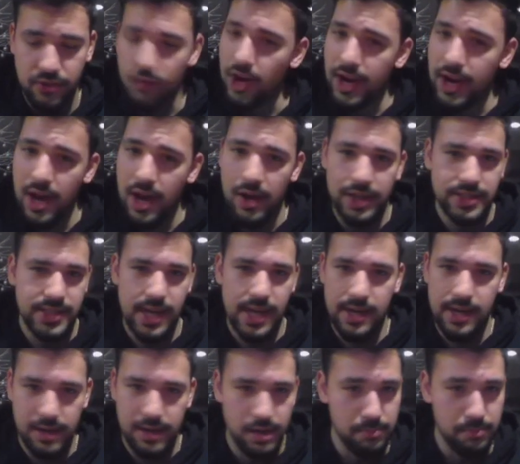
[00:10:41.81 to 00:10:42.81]
Right now I
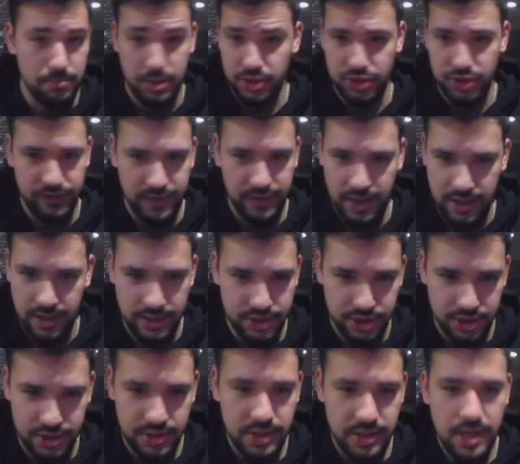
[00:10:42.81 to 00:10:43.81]
cited in a bunch of
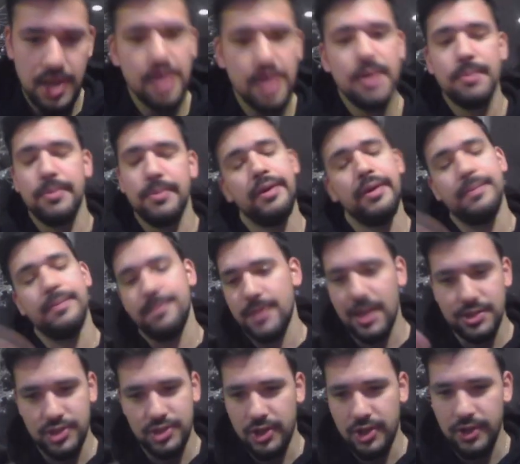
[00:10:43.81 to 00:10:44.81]
non-engine, but
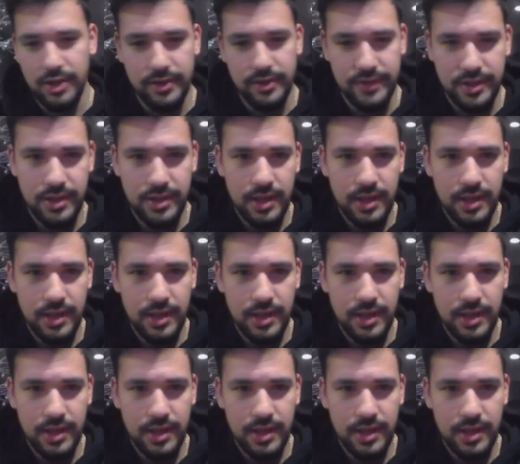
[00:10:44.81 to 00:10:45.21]
I saw none of it.